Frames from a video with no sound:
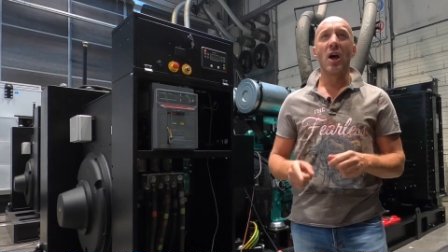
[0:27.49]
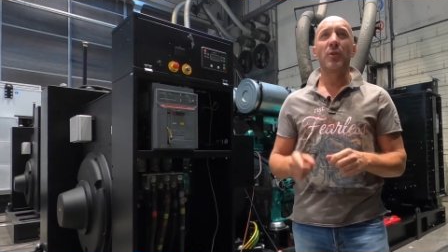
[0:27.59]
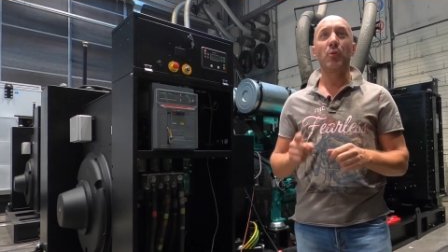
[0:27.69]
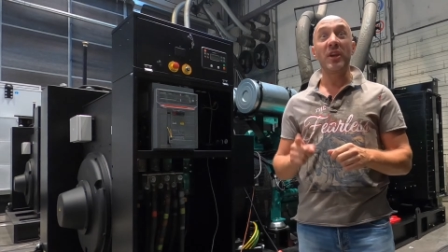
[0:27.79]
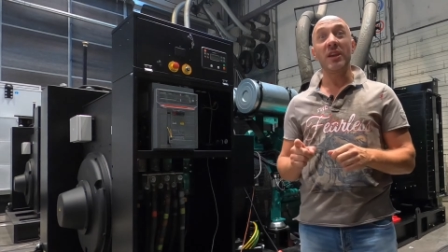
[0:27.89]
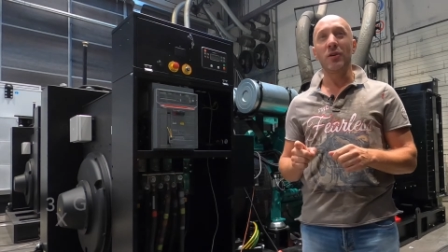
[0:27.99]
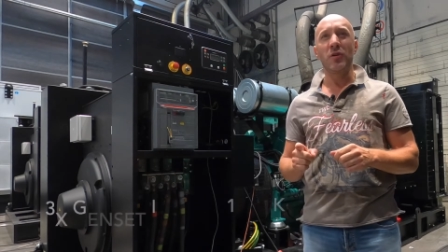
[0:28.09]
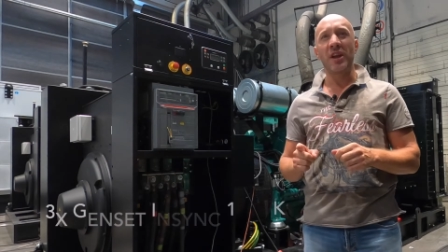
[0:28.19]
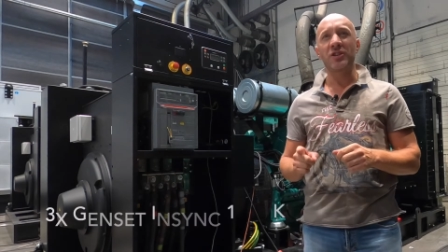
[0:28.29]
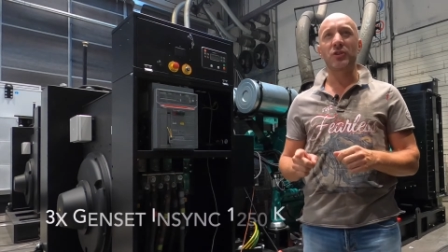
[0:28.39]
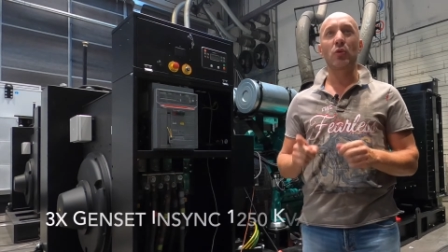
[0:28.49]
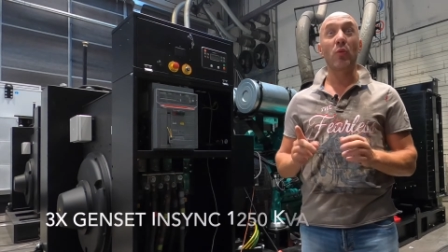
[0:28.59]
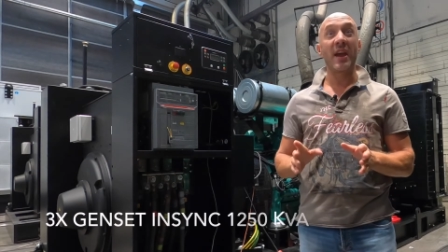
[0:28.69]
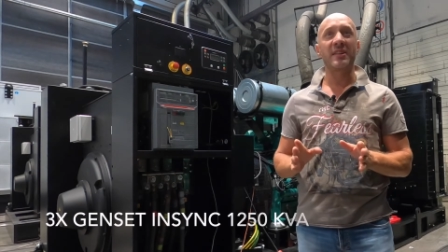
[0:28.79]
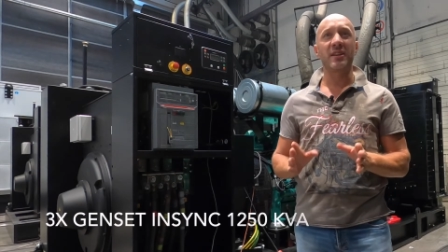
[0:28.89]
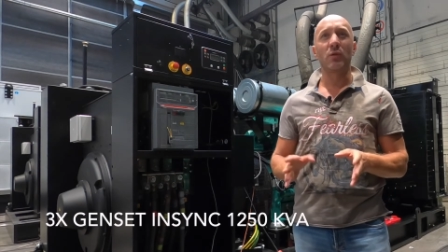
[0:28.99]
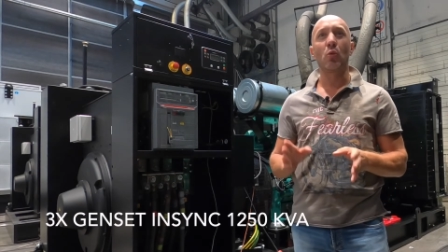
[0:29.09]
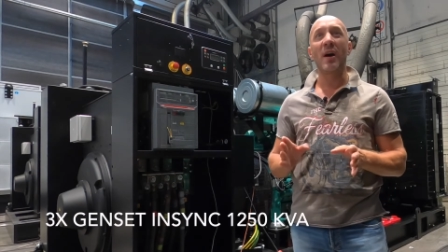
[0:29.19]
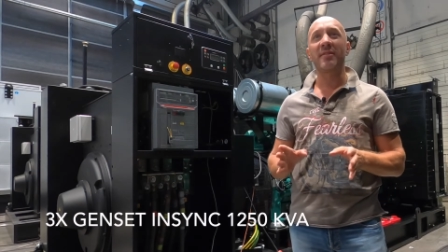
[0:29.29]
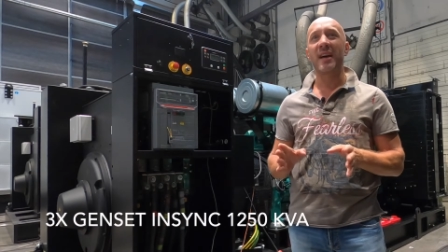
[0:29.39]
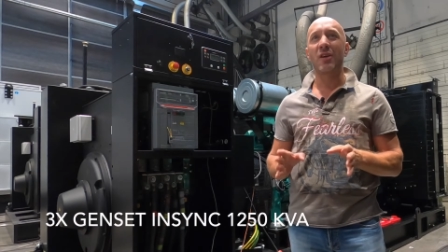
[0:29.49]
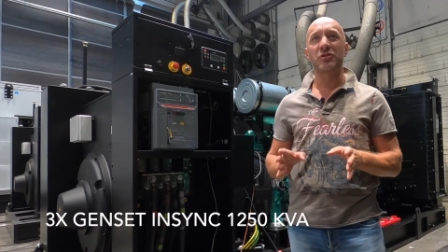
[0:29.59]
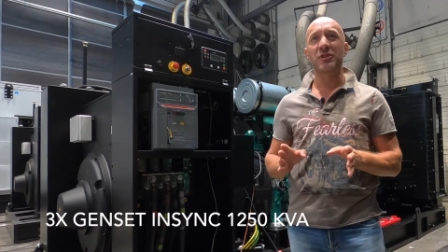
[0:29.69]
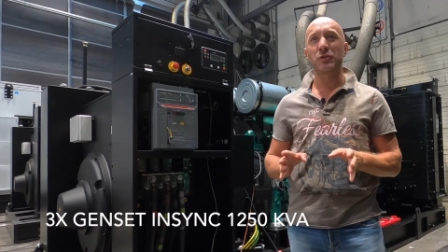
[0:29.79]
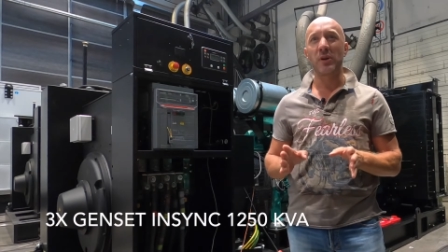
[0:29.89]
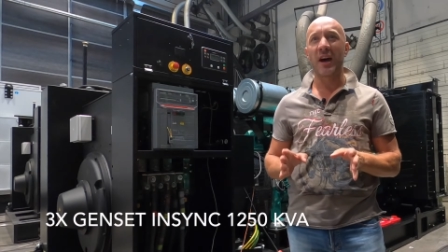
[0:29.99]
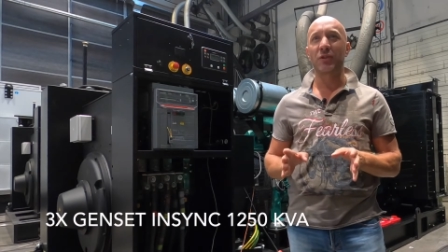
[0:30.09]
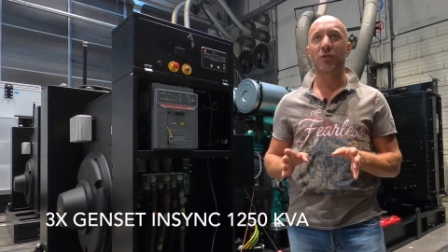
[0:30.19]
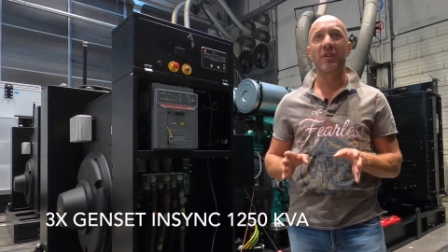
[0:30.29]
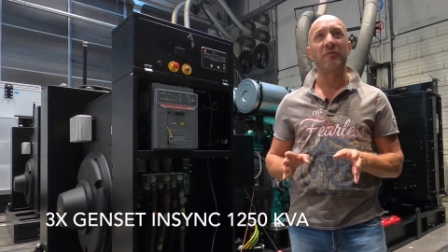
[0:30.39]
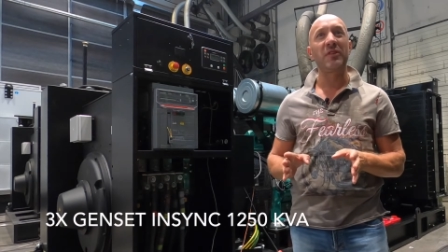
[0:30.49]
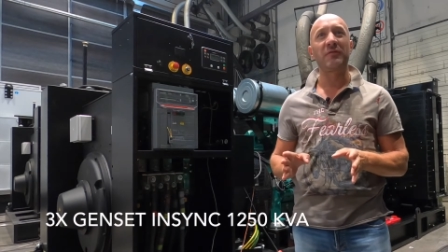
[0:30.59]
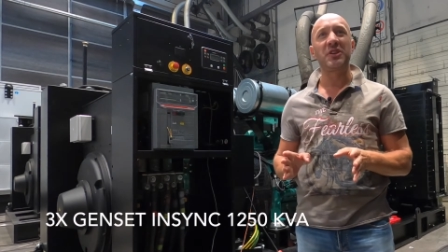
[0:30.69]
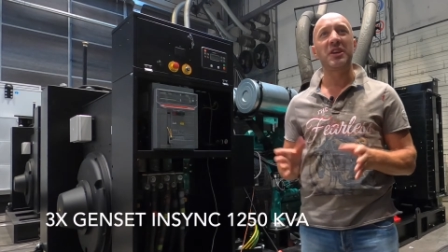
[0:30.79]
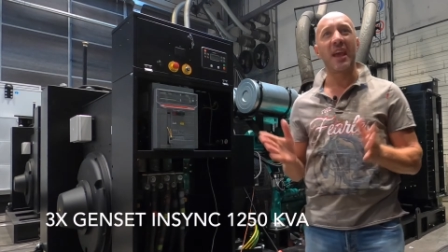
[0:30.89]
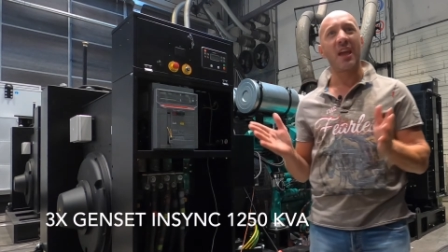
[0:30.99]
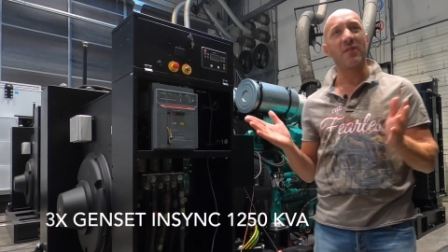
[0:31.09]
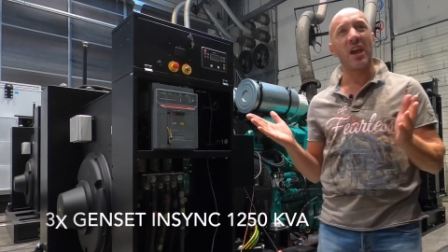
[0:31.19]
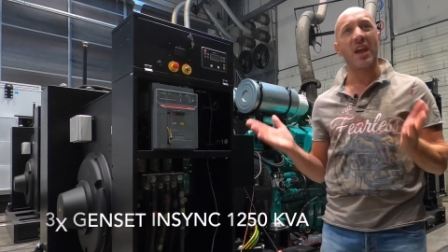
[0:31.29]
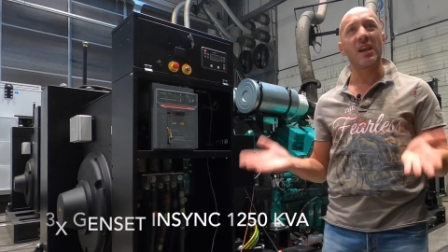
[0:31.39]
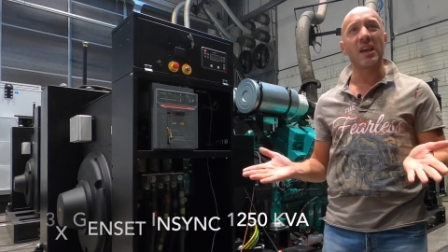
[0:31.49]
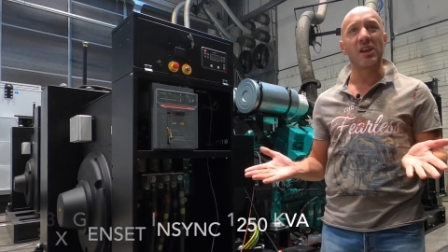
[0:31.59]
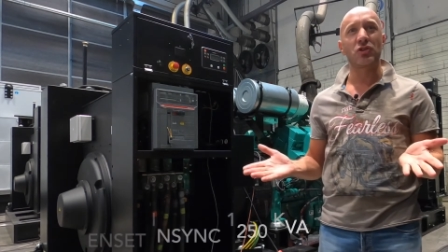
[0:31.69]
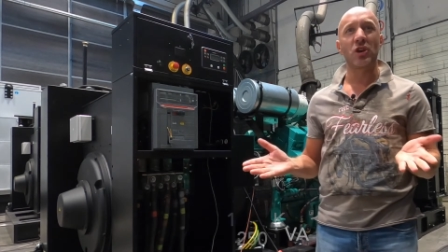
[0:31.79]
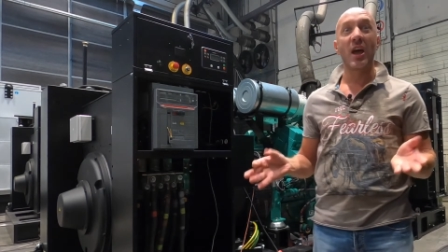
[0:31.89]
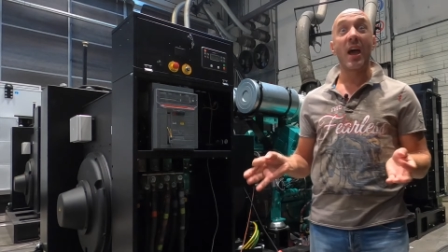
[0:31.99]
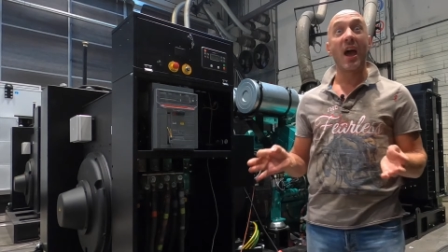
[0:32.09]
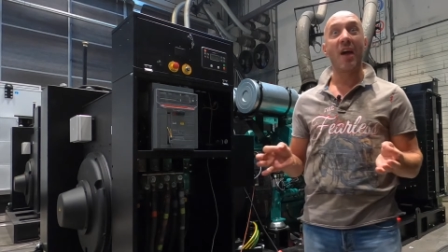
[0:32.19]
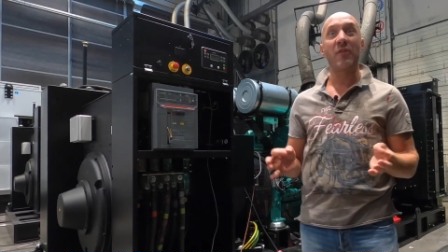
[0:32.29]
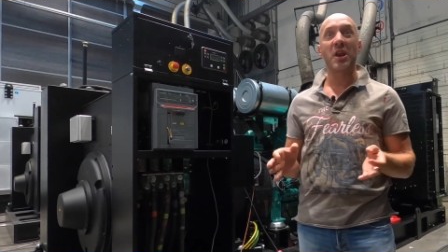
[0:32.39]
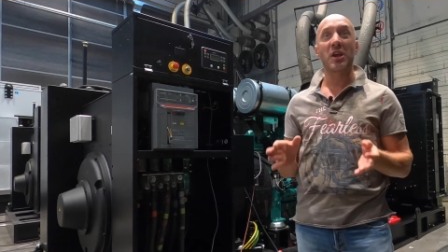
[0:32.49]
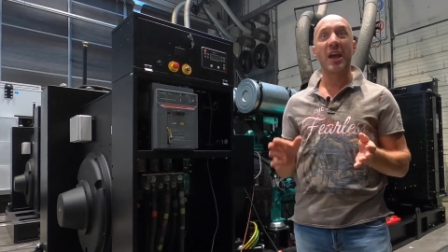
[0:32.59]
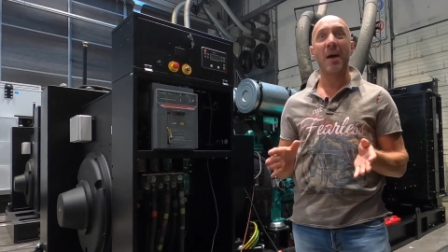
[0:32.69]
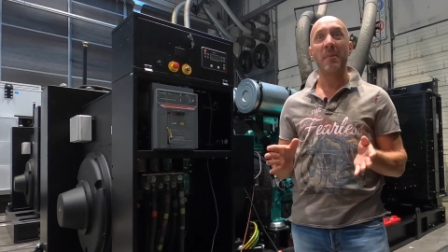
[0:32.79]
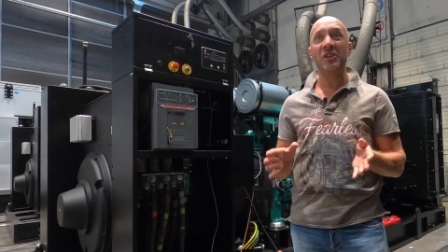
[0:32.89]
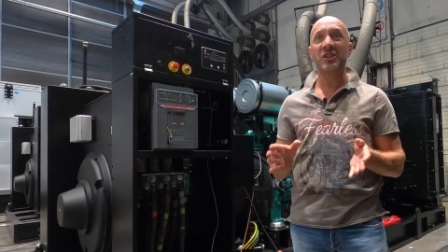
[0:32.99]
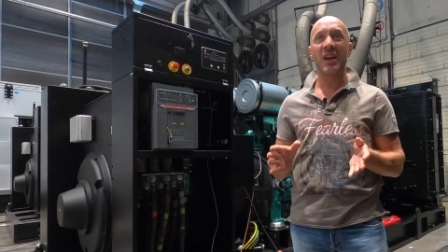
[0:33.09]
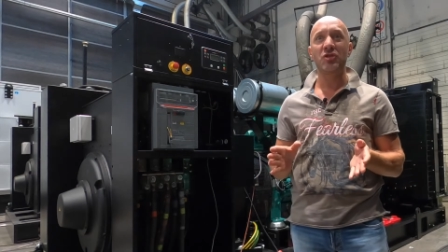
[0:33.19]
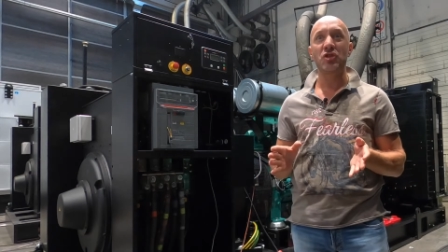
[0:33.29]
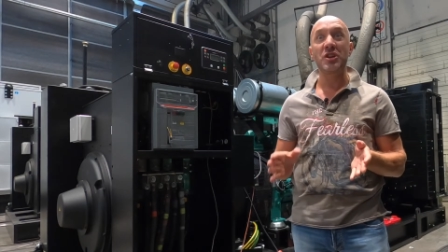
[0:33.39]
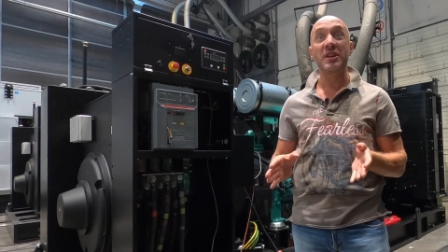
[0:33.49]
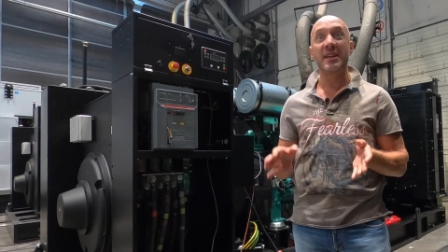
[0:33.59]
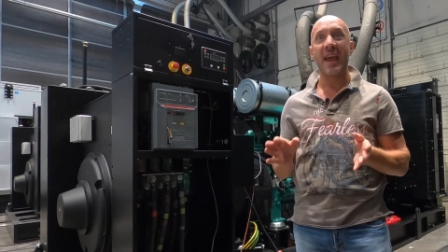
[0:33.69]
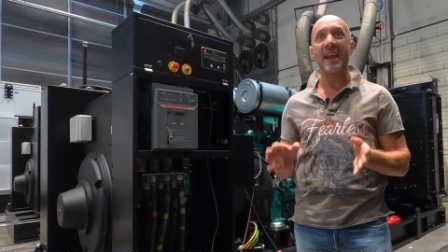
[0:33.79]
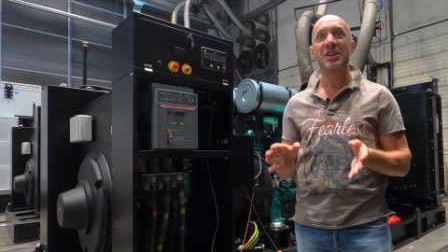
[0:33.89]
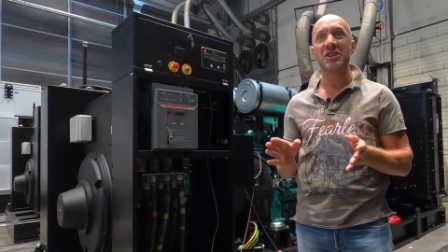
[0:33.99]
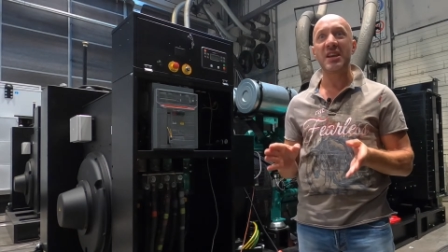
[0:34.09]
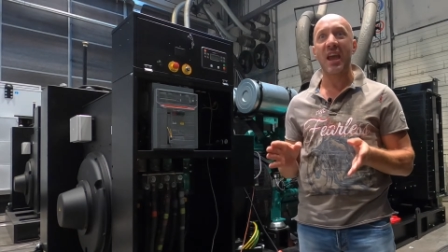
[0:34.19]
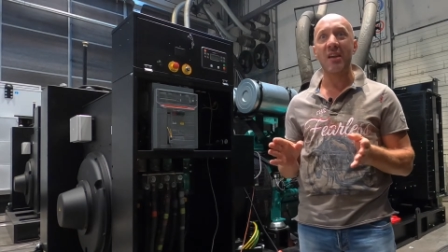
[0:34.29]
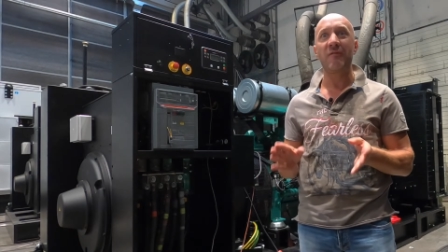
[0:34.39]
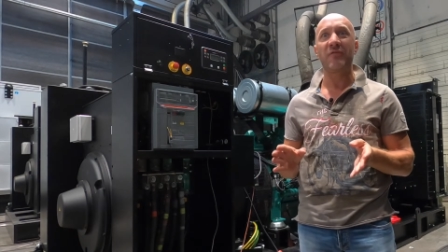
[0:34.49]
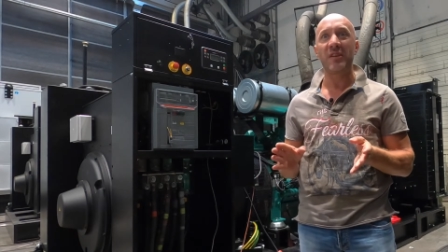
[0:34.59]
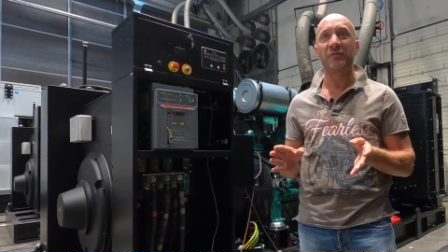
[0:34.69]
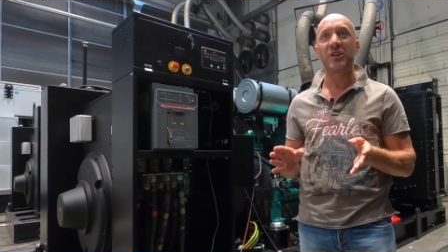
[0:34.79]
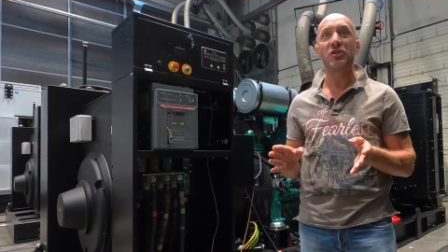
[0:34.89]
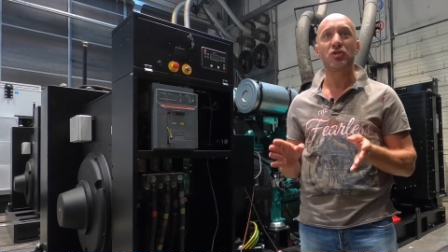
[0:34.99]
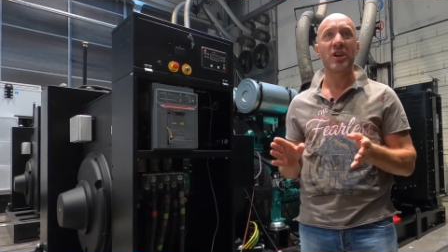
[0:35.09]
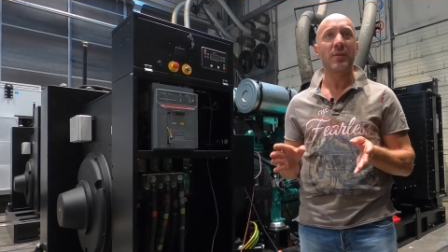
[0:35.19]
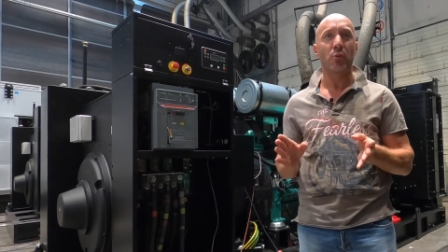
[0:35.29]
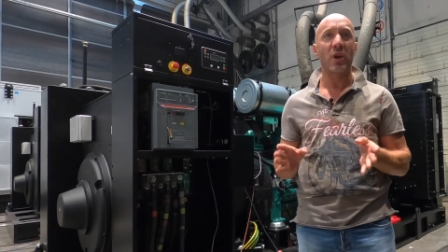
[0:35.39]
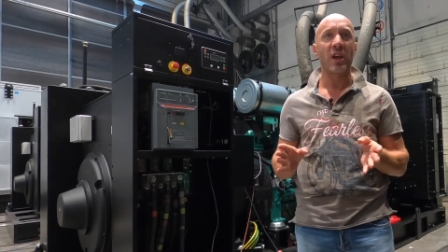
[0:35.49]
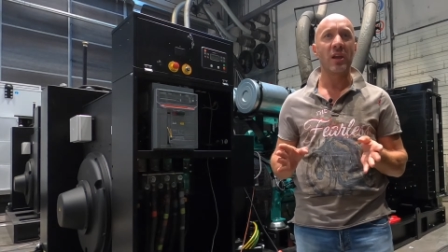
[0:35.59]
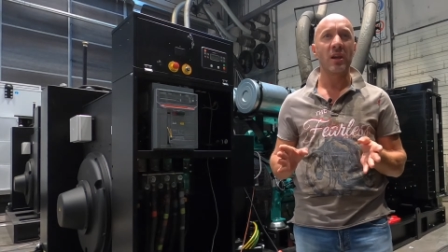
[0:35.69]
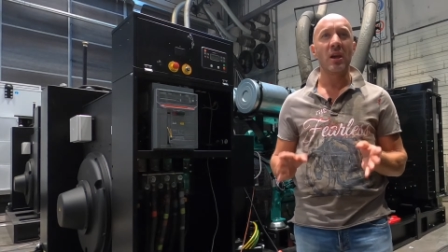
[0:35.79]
3 units rated 1250 kVA each, having a Cummins engine KTA50G3